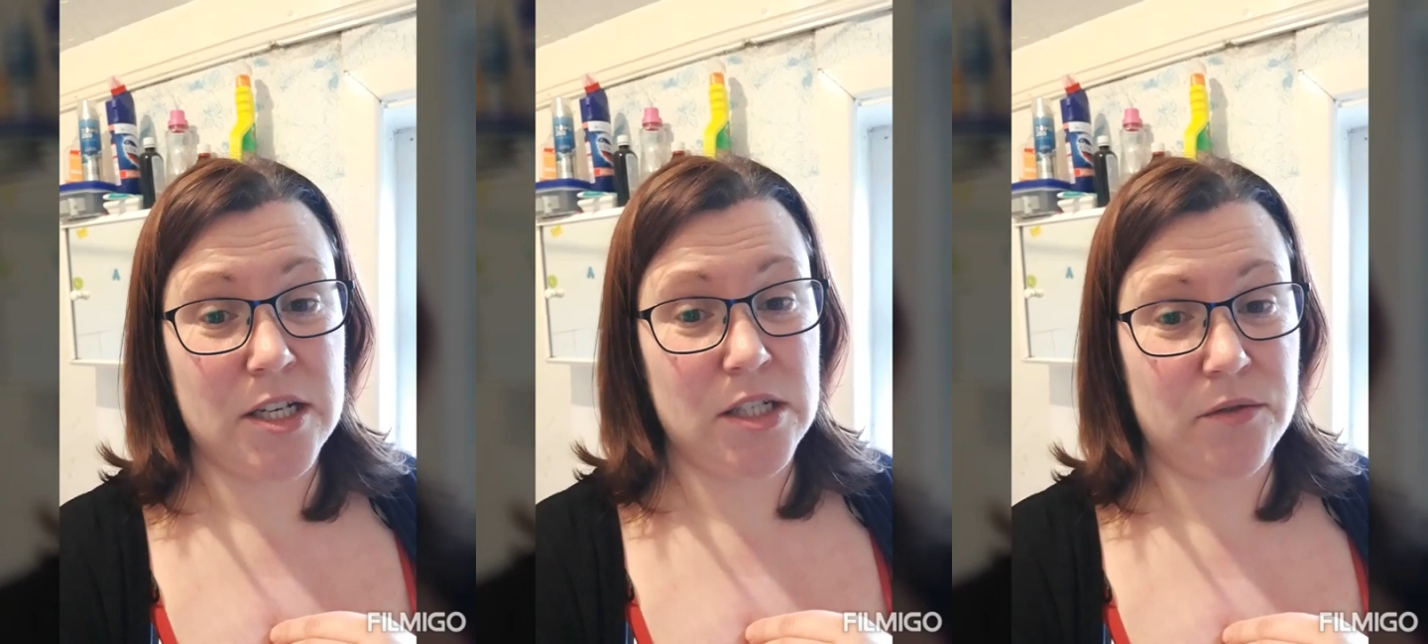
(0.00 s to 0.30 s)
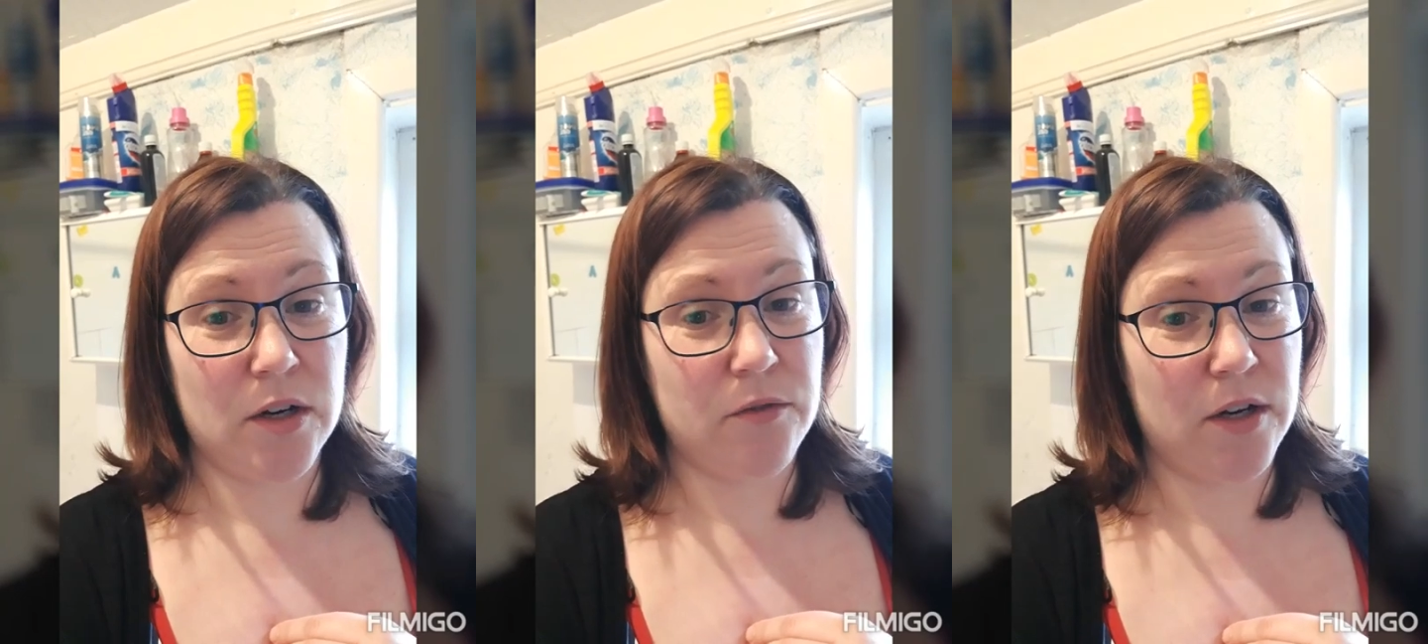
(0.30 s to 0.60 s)
She's
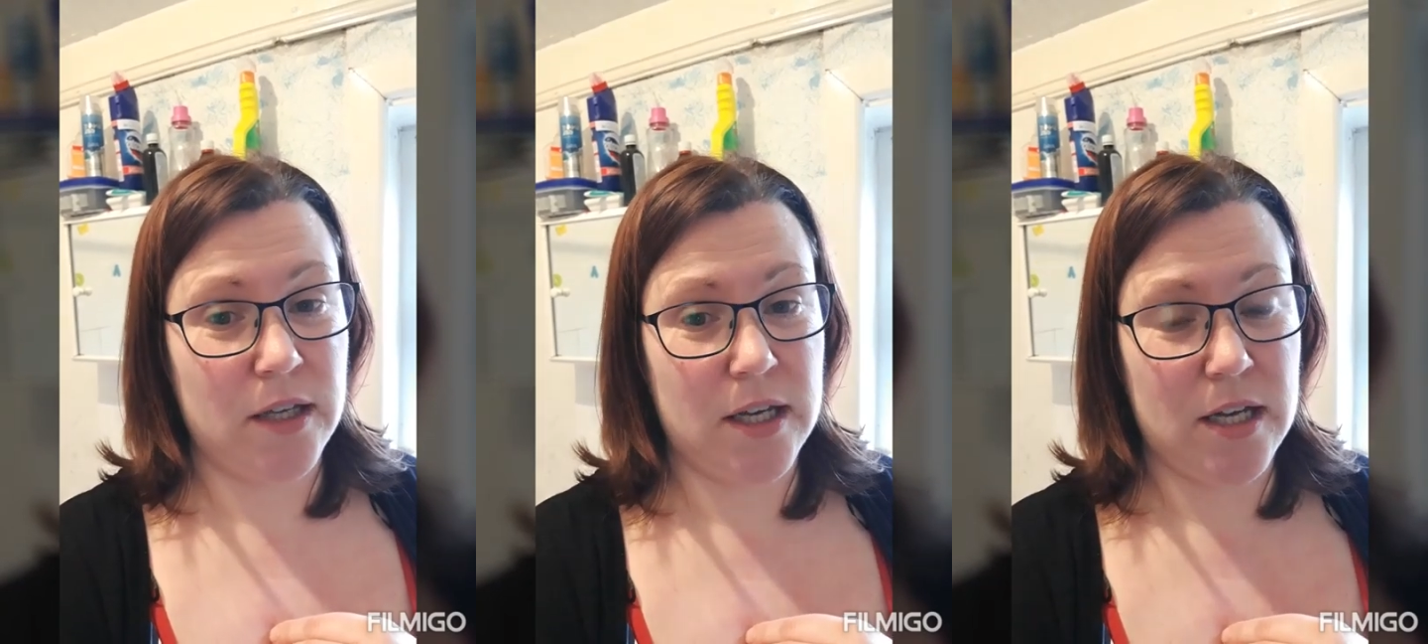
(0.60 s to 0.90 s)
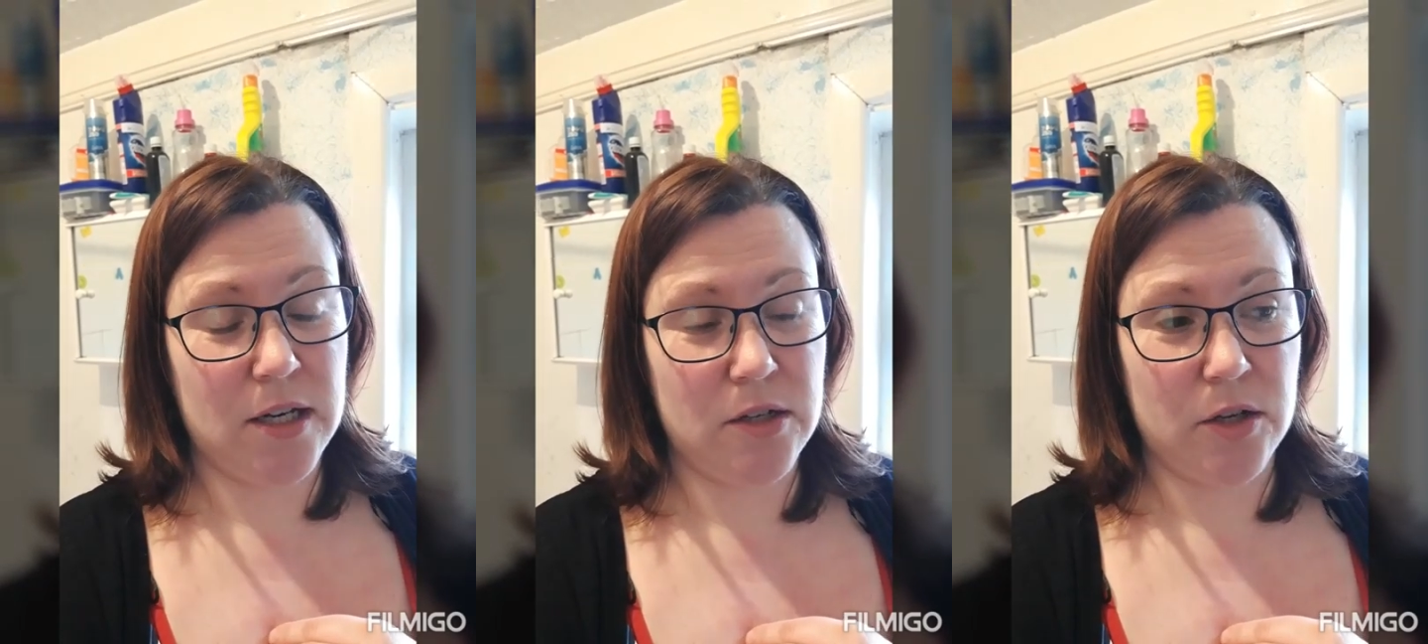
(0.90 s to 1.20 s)
very, very
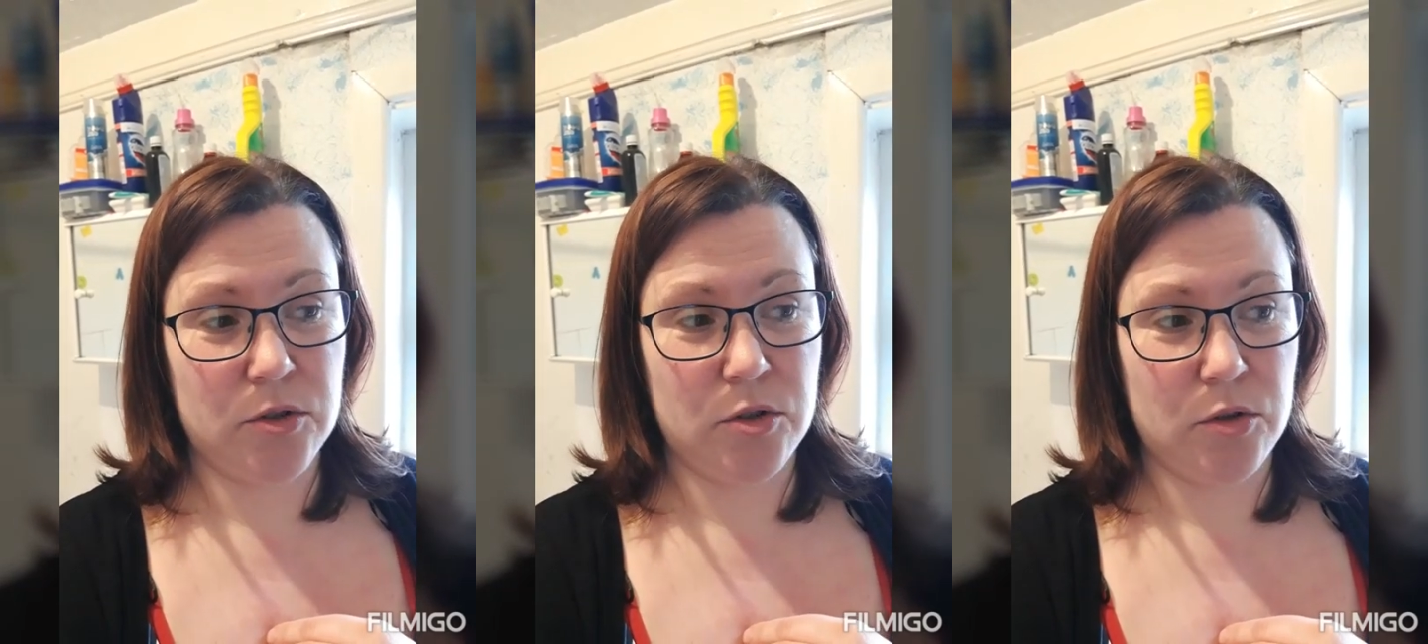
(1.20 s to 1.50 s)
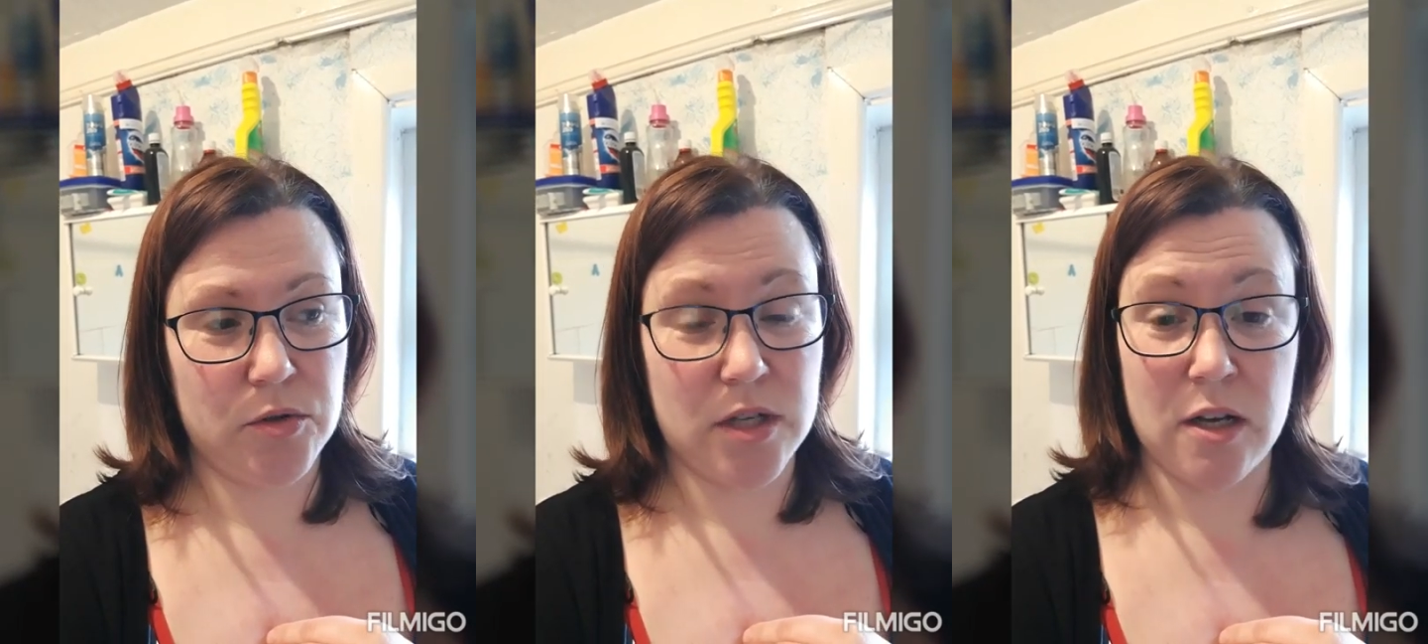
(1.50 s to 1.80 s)
keen
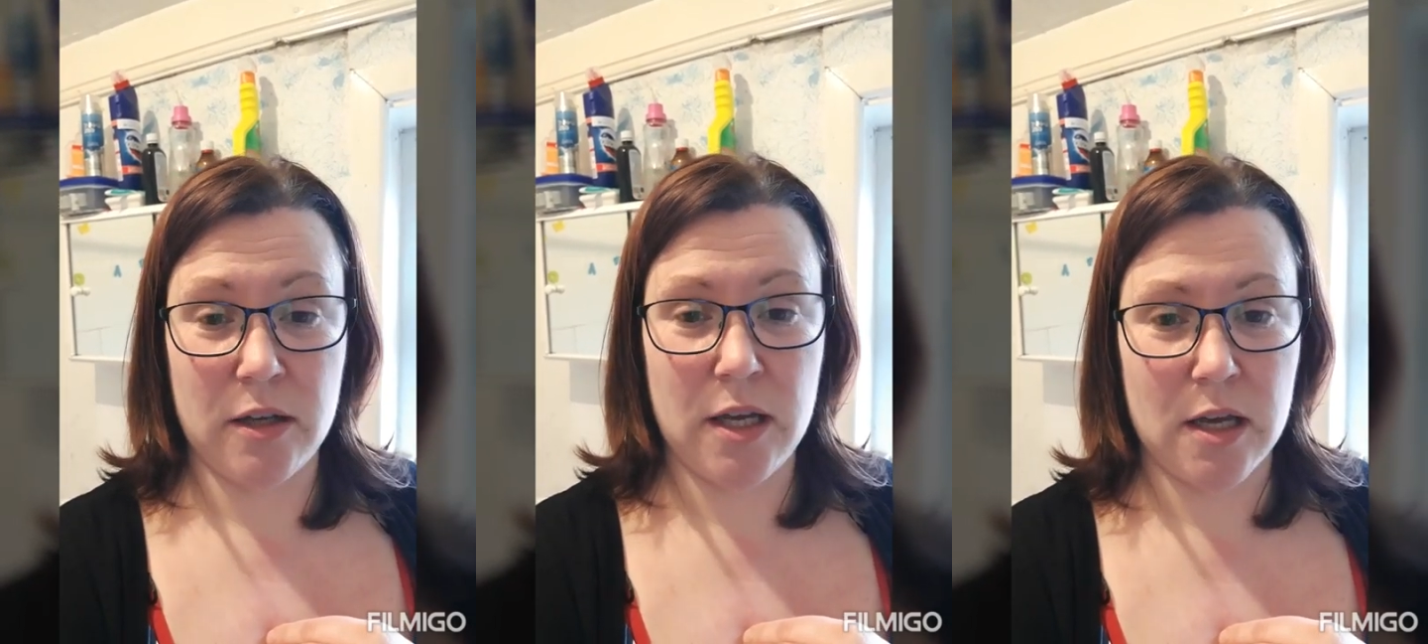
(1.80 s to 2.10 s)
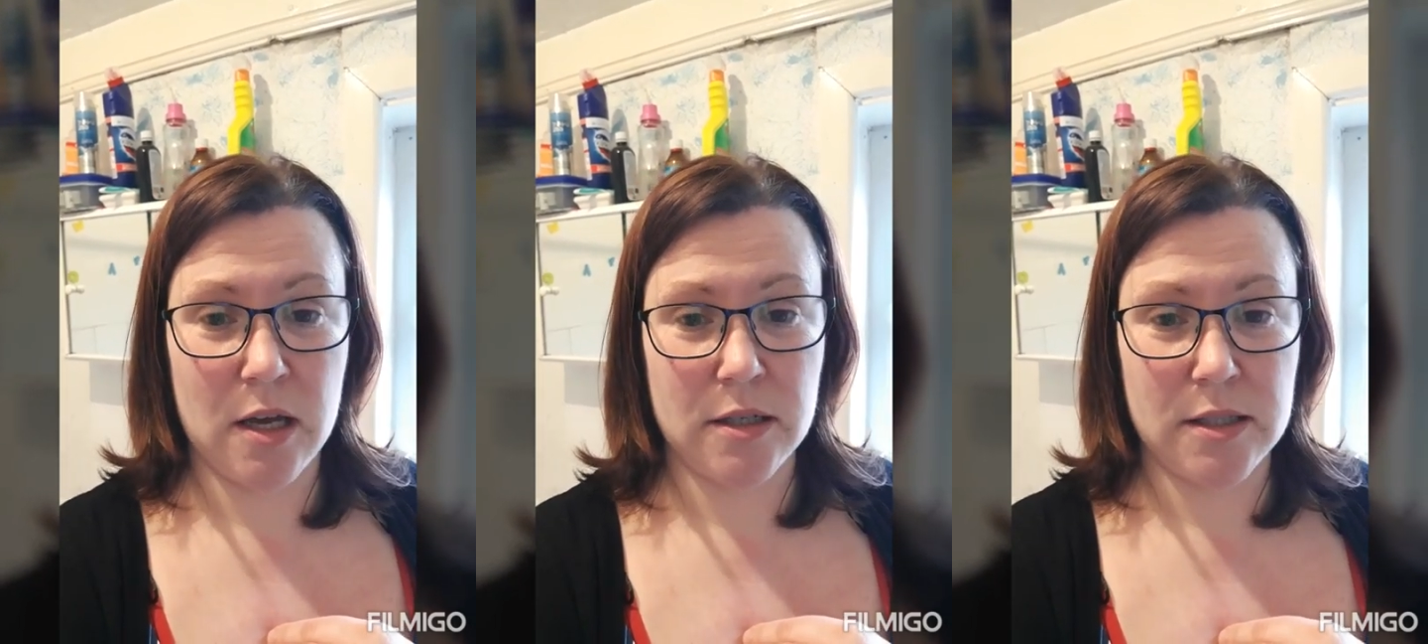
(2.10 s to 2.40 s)
to start looking
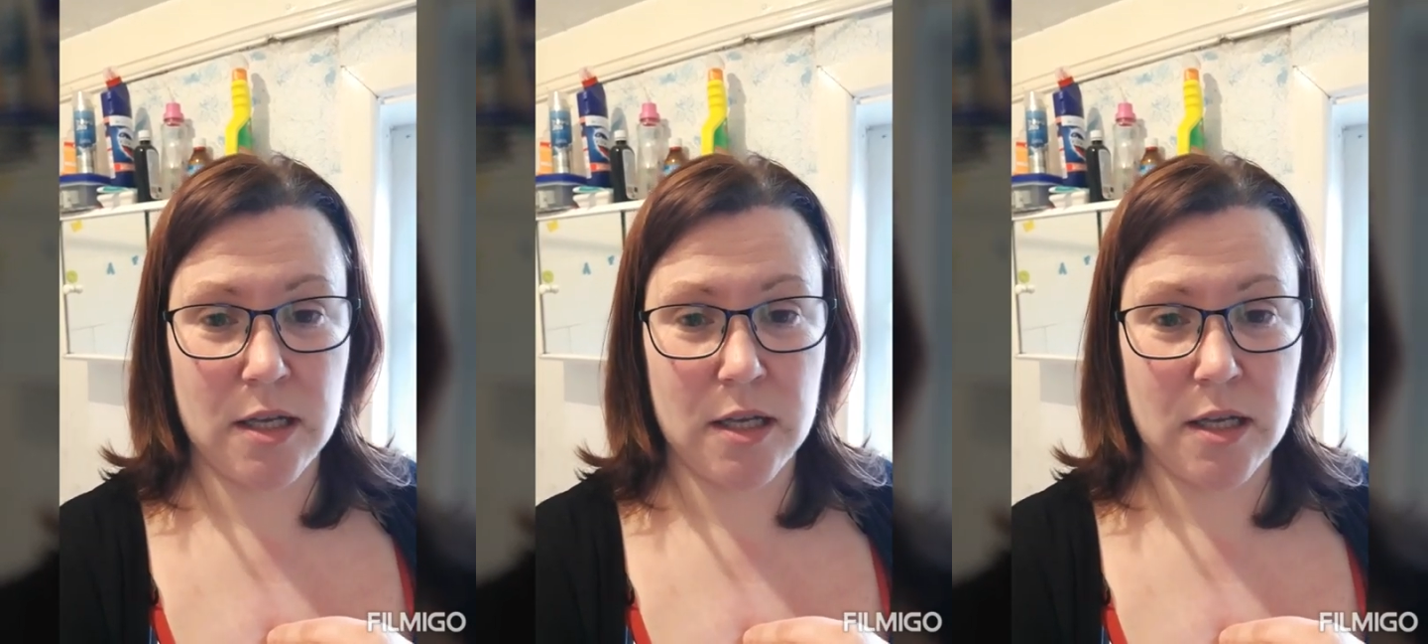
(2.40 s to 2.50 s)
at